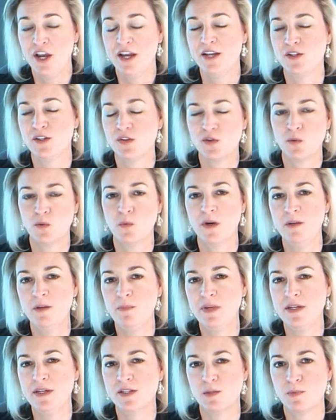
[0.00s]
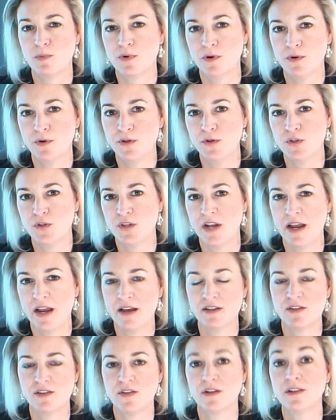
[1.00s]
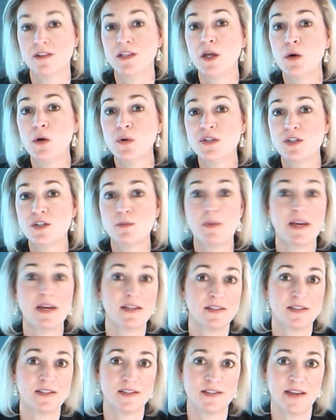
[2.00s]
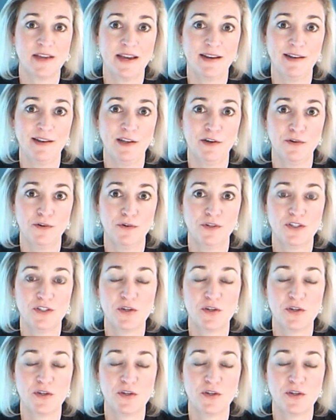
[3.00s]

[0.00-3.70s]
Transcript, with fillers: it's the one piece of produce that has the lowest pesticide load,